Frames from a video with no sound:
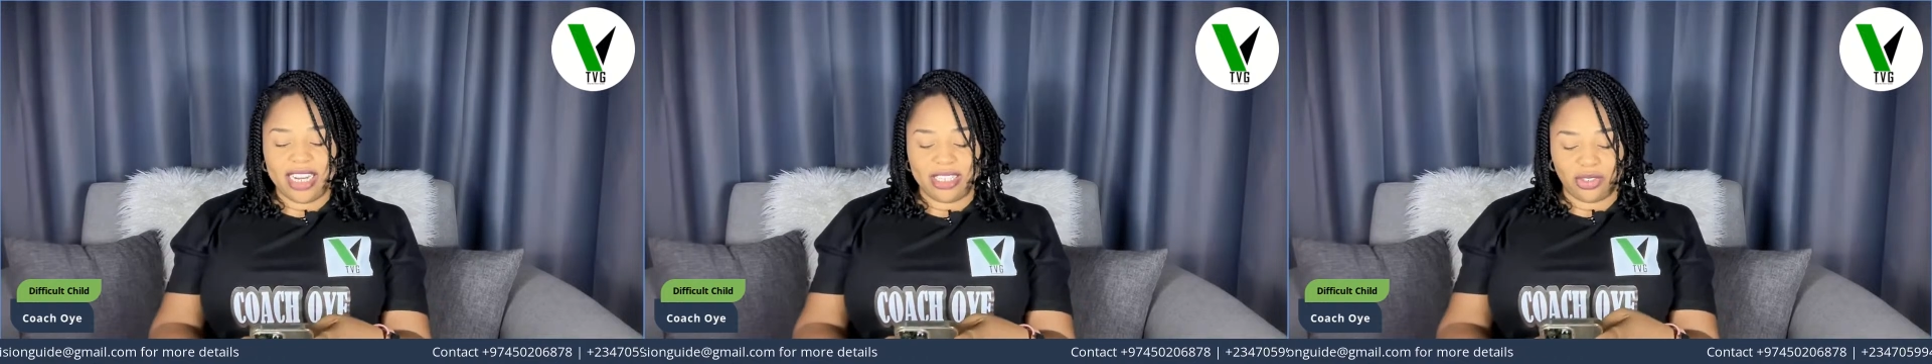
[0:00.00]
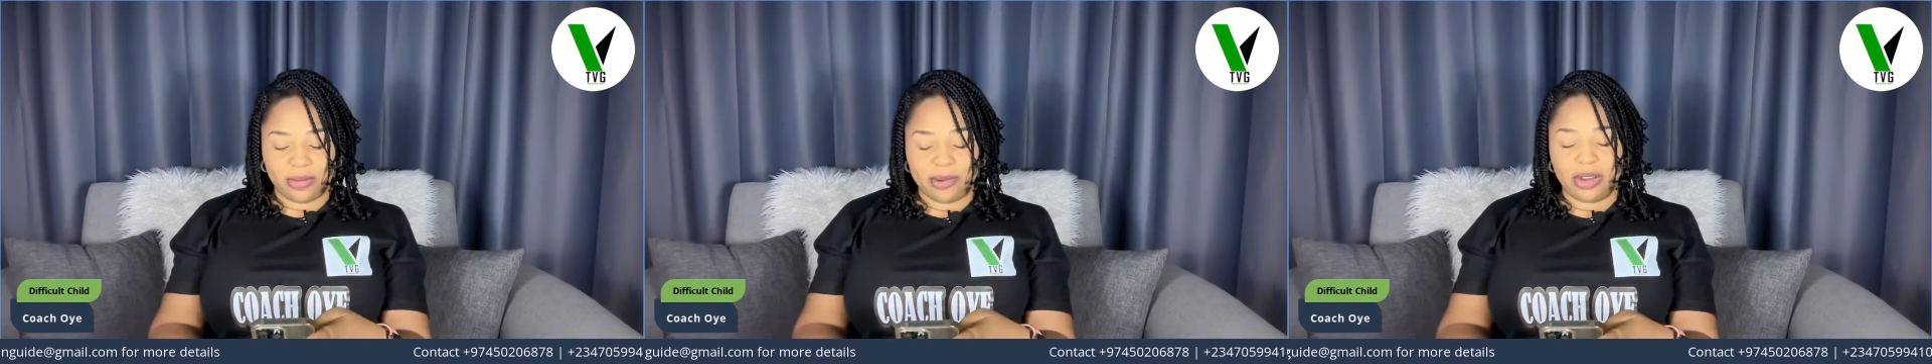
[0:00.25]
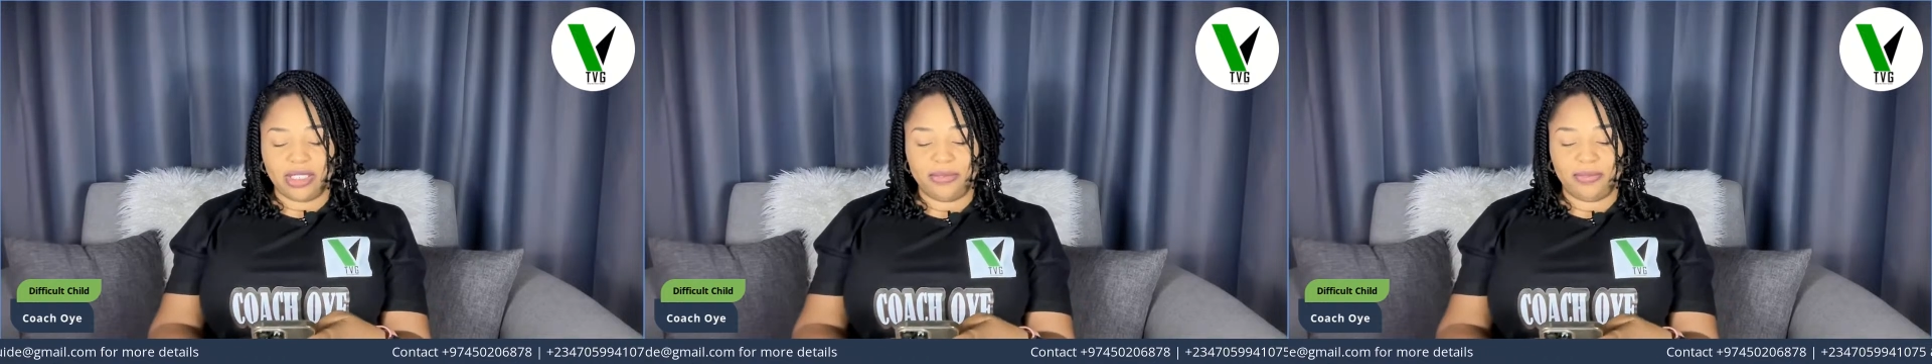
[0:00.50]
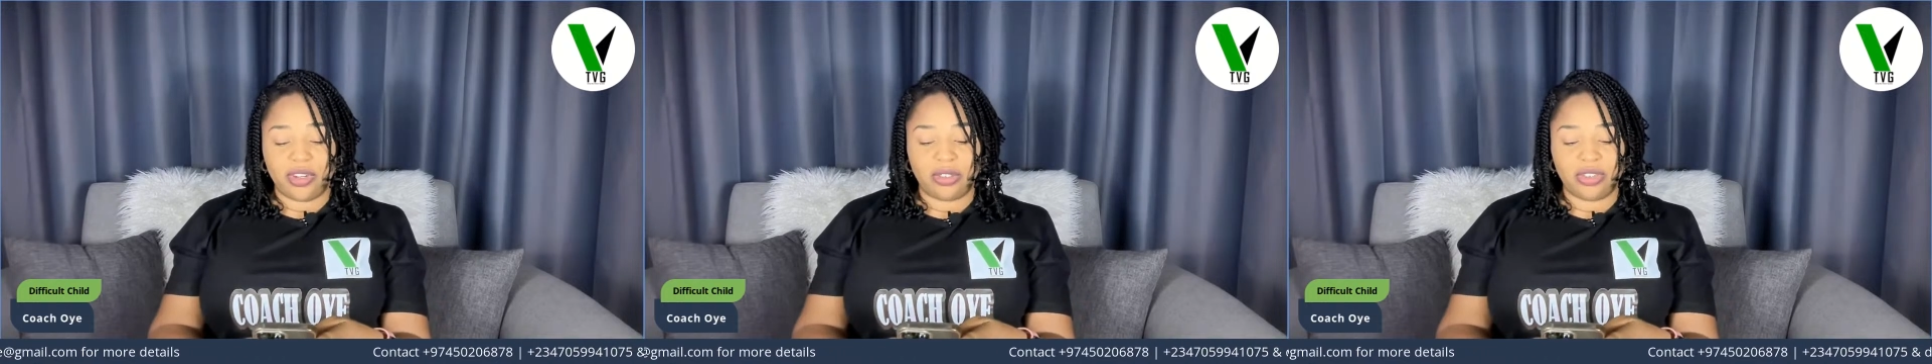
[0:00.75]
let's talk about a
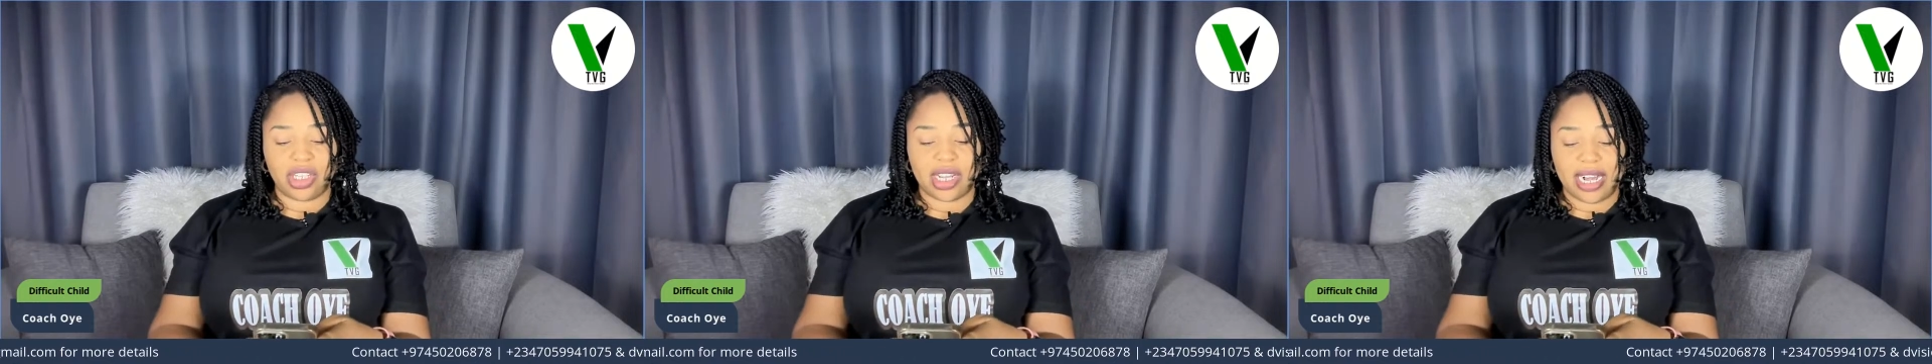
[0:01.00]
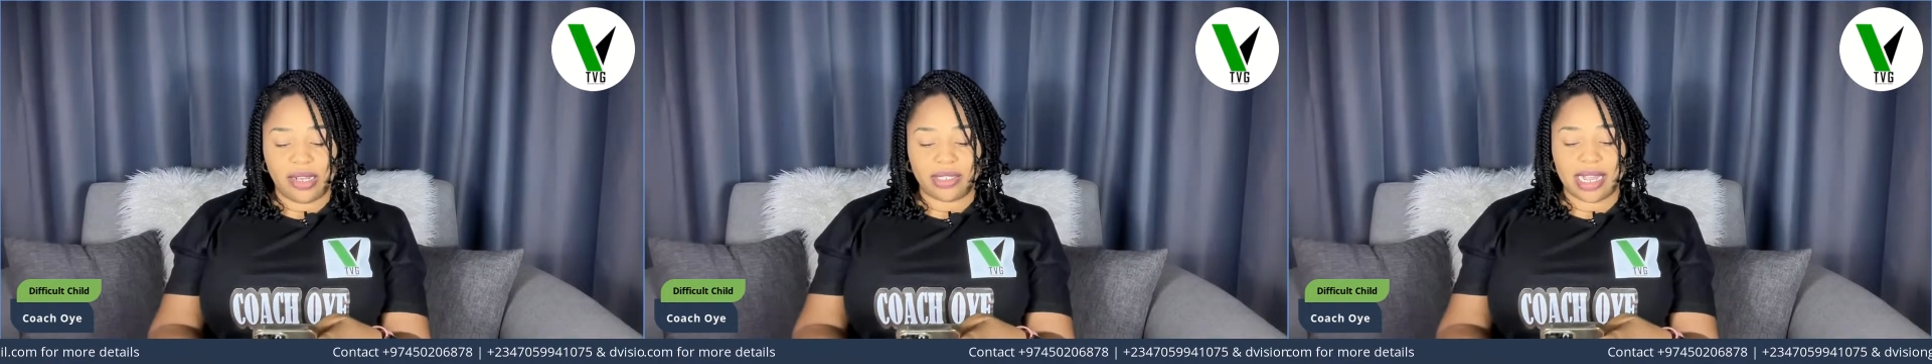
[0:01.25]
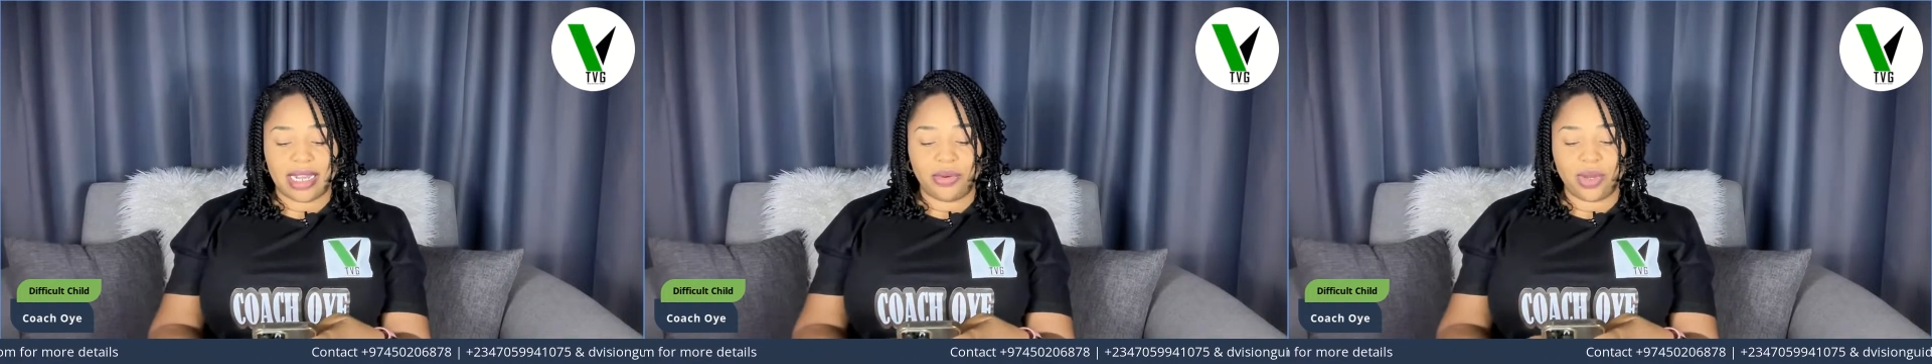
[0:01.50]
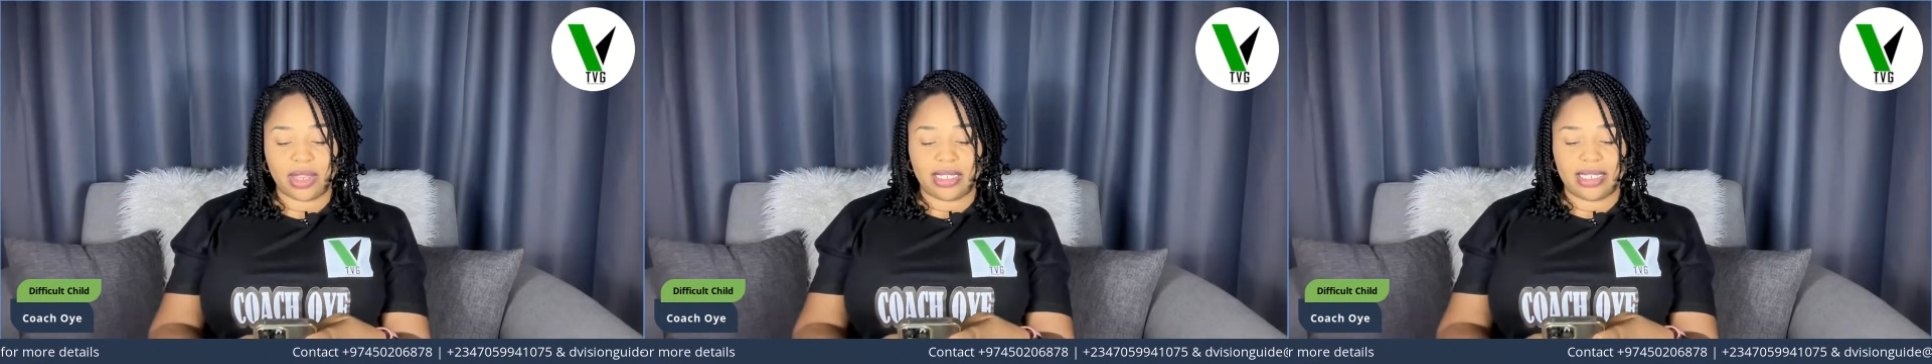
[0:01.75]
difficult child and
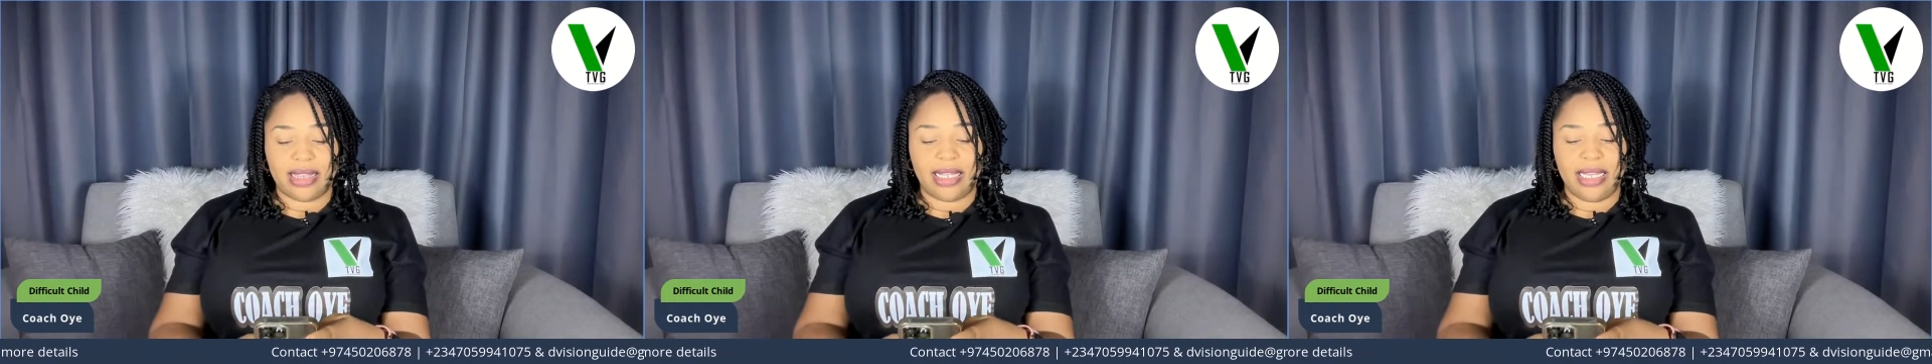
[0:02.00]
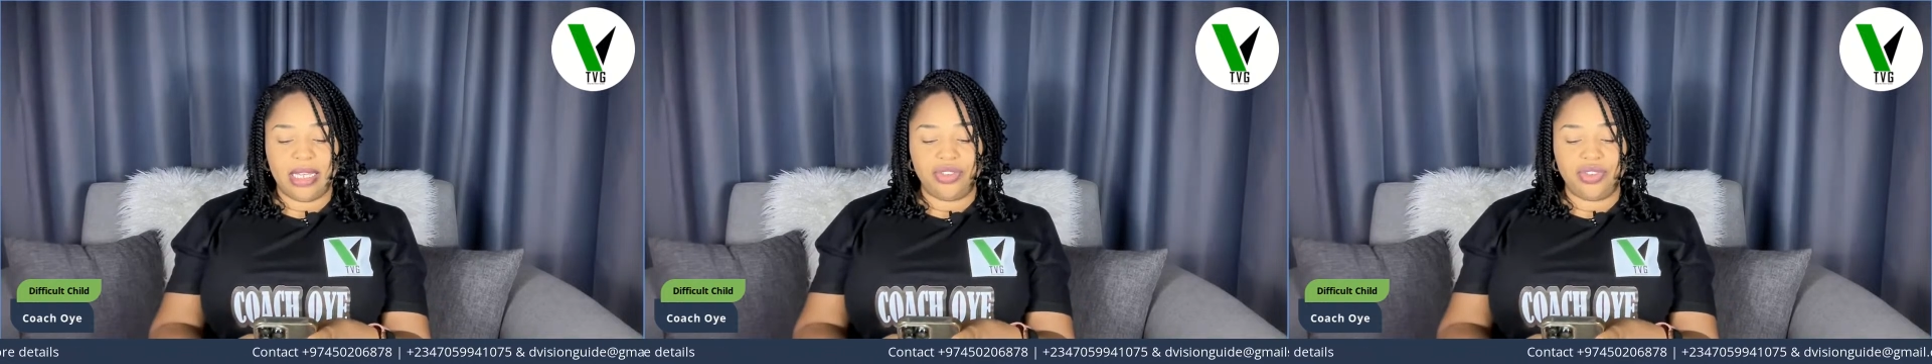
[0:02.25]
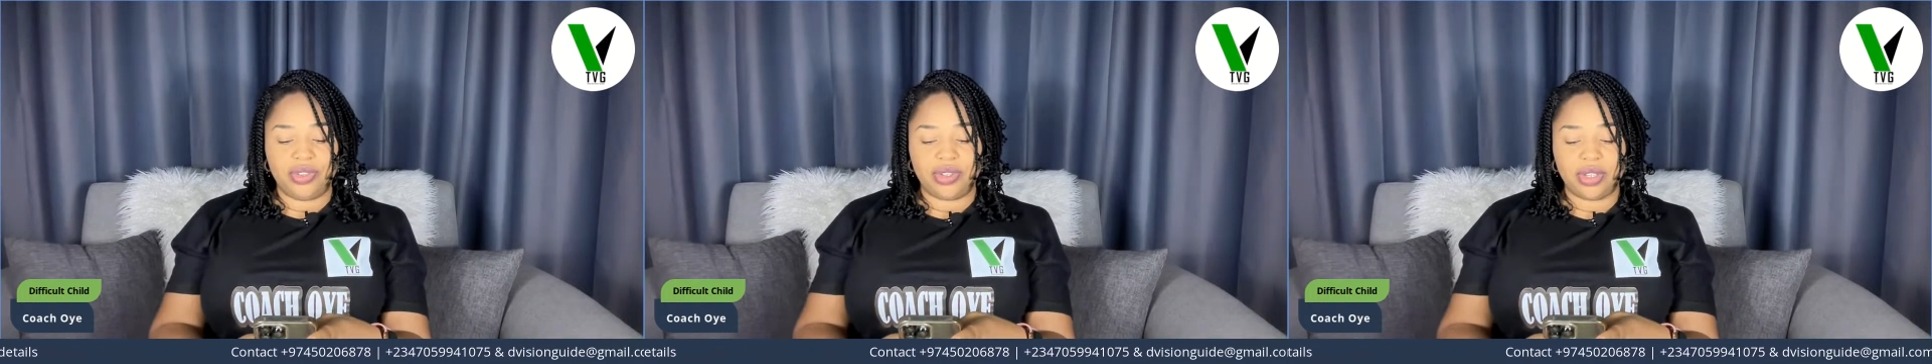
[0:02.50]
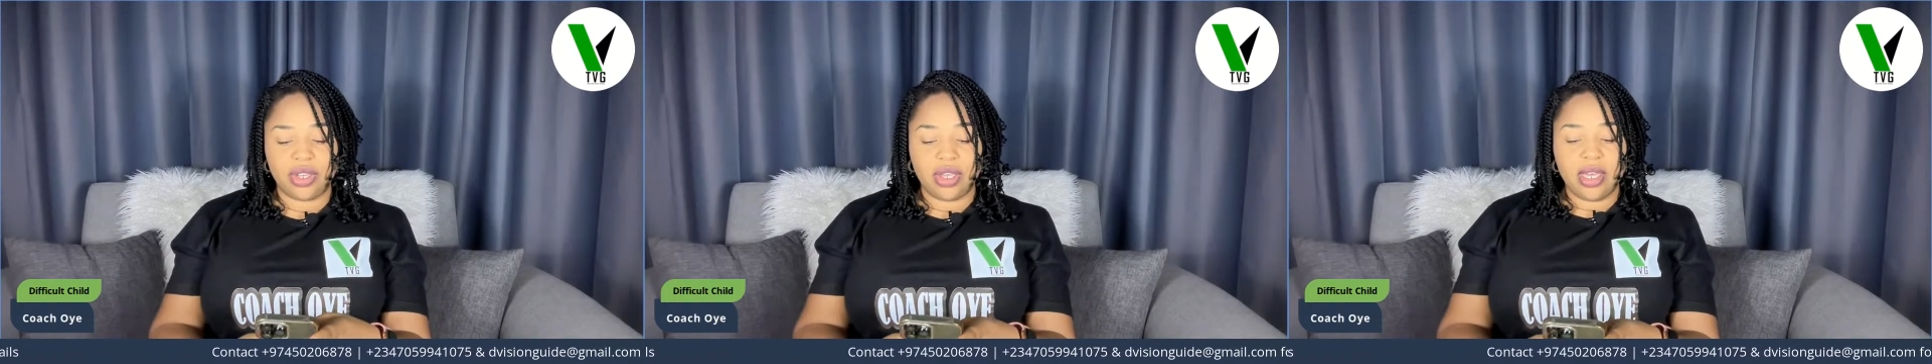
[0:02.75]
what are the things